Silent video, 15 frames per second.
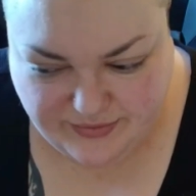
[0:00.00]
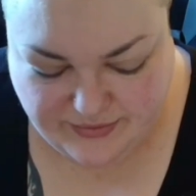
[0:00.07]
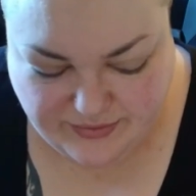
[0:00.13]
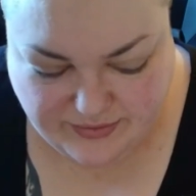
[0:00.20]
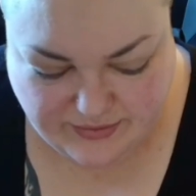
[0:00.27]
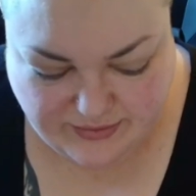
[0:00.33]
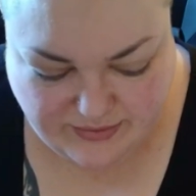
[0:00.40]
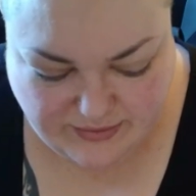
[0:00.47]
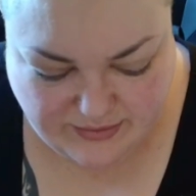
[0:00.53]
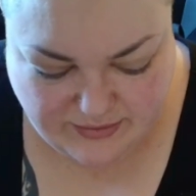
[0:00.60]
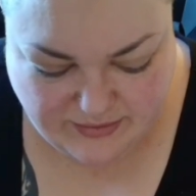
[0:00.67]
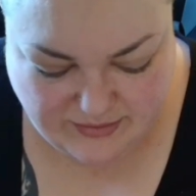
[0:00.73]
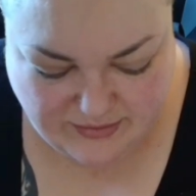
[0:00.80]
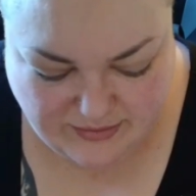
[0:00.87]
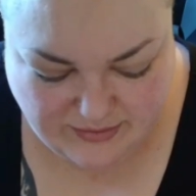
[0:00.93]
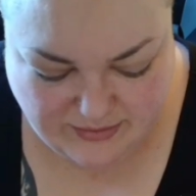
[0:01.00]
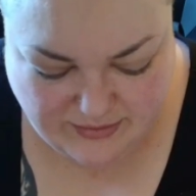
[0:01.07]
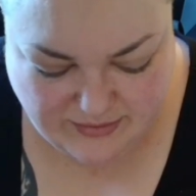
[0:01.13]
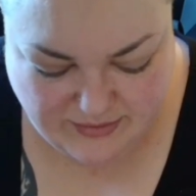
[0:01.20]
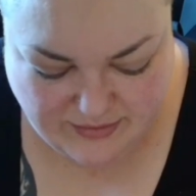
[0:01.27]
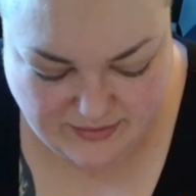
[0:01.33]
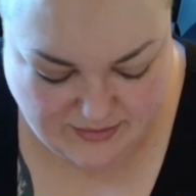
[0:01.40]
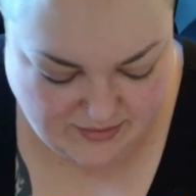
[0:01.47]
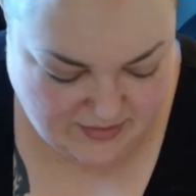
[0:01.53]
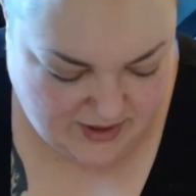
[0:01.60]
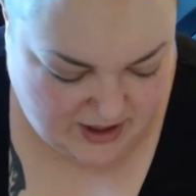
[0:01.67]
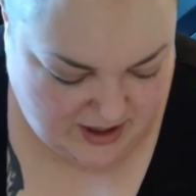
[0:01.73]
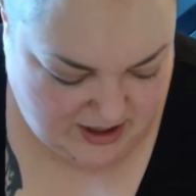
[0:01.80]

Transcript: Nobody speaks.